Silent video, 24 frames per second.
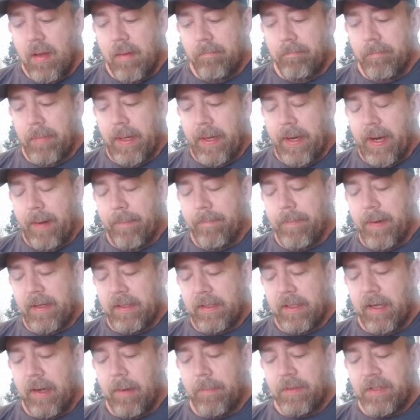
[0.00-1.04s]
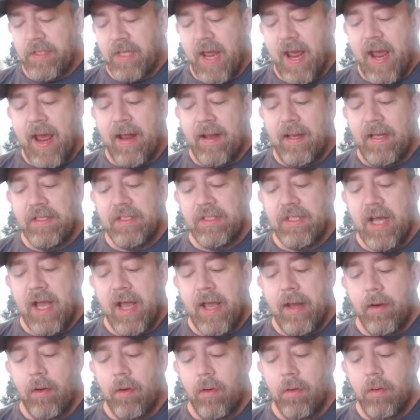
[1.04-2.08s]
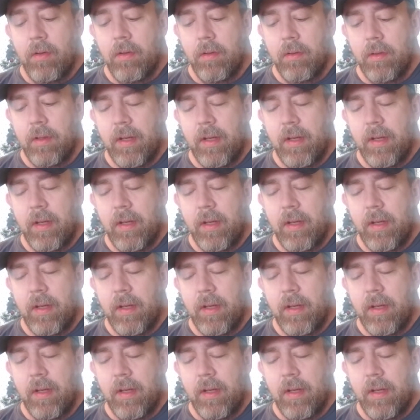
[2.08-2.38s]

but I picked it up as an Atlas title.